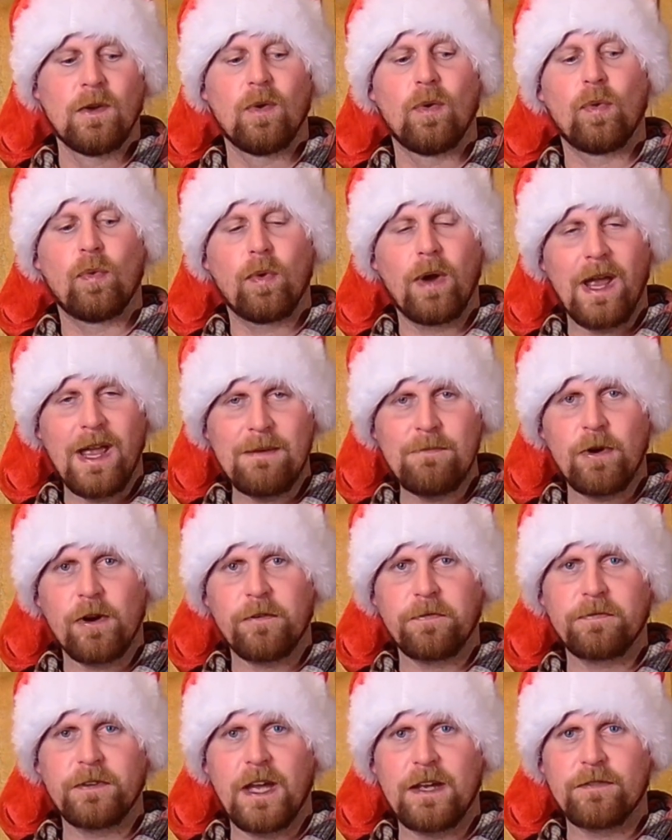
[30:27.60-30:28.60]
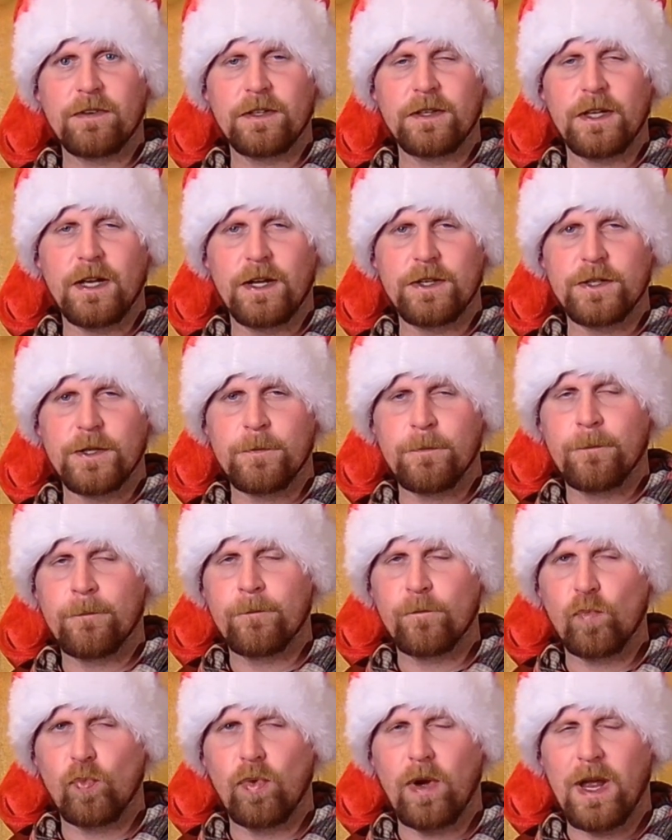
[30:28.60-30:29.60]
Way more flavor in the onion.
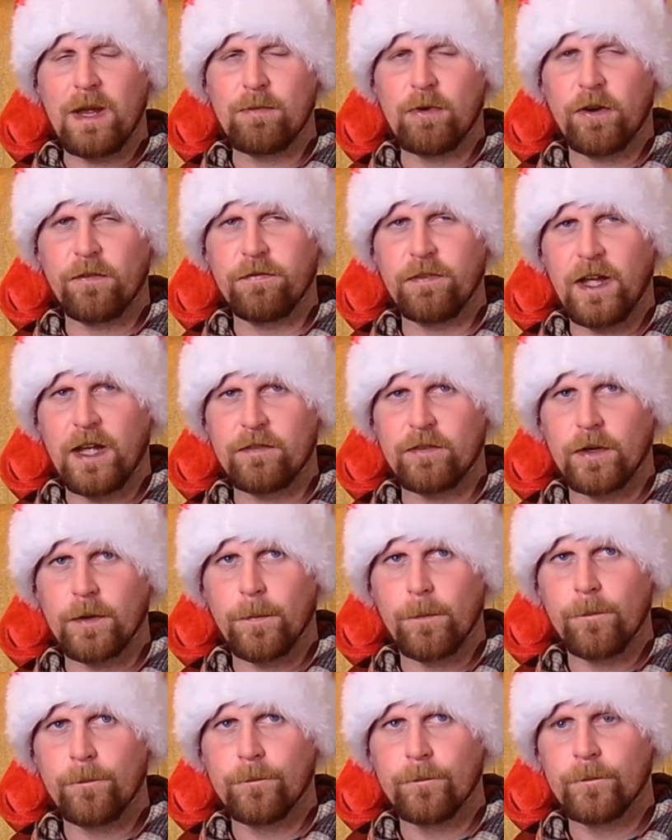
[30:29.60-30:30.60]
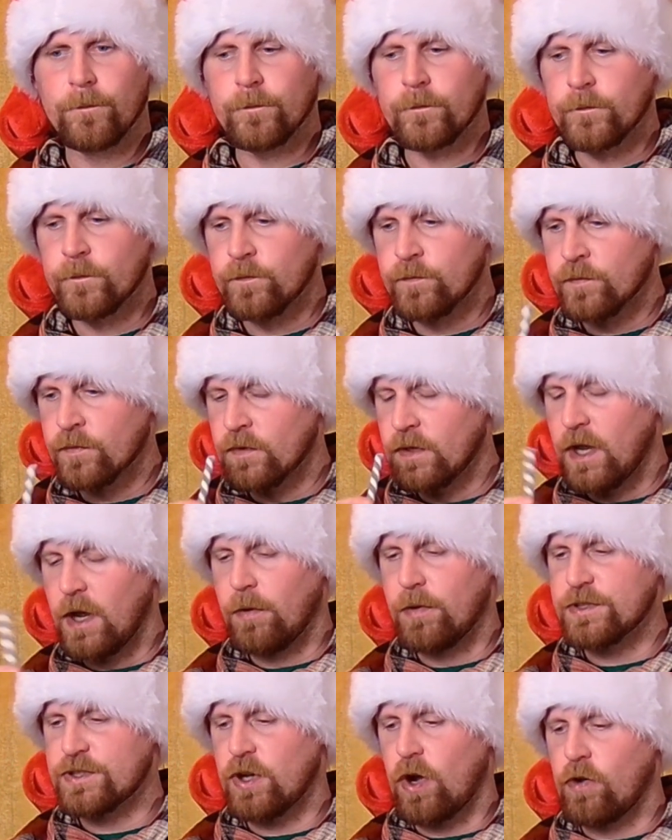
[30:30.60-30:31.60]
Way more flavor. It
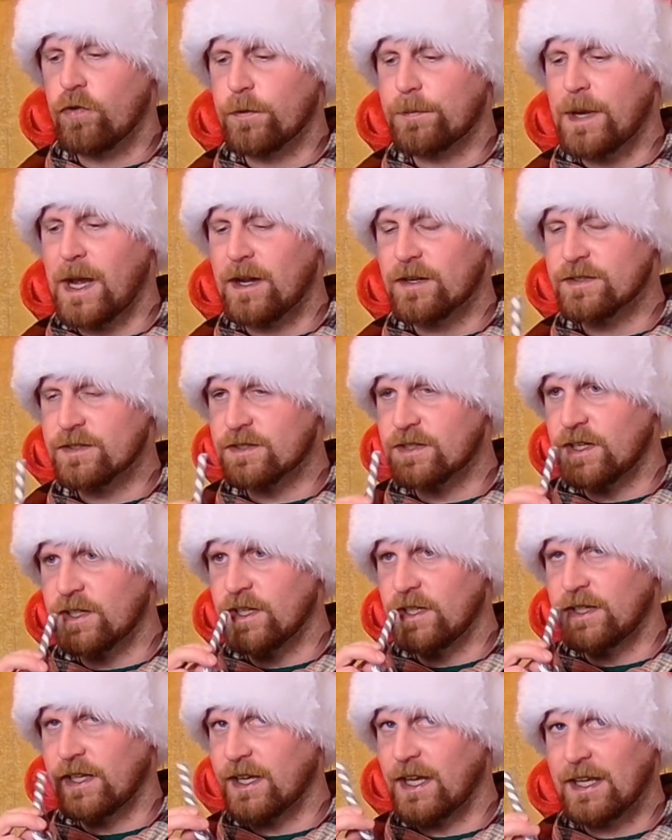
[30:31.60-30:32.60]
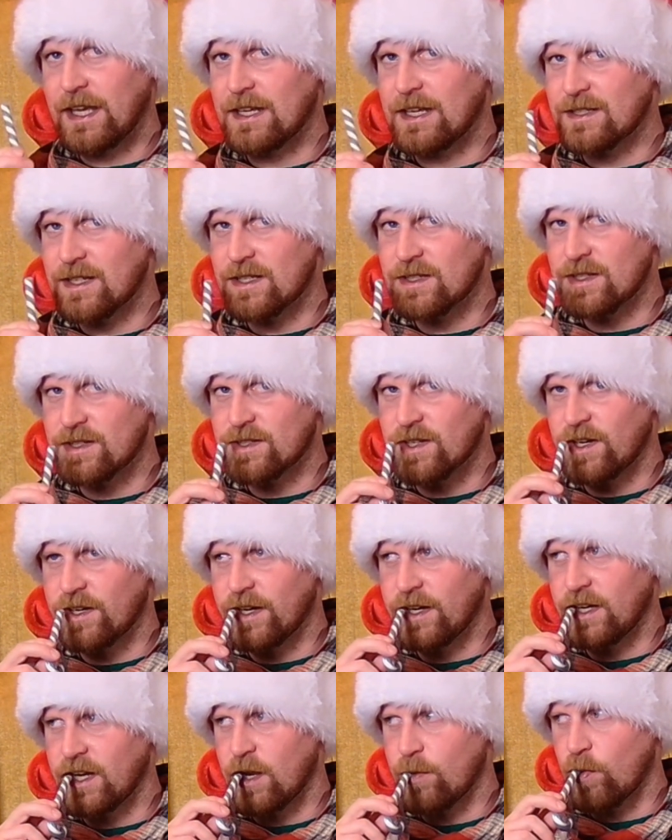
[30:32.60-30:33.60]
almost overpowers the sardine. Like, I can't taste the
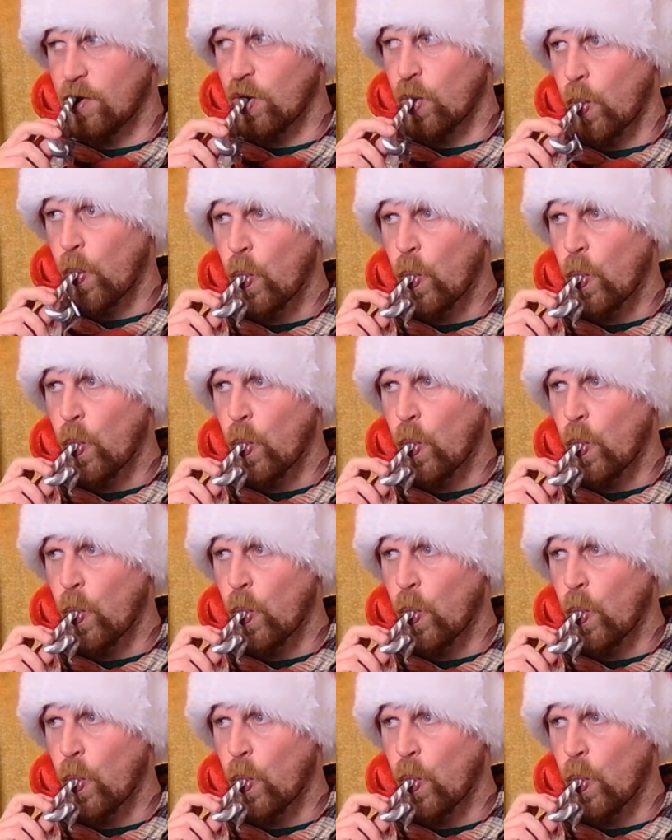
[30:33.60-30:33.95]
sardine anymore.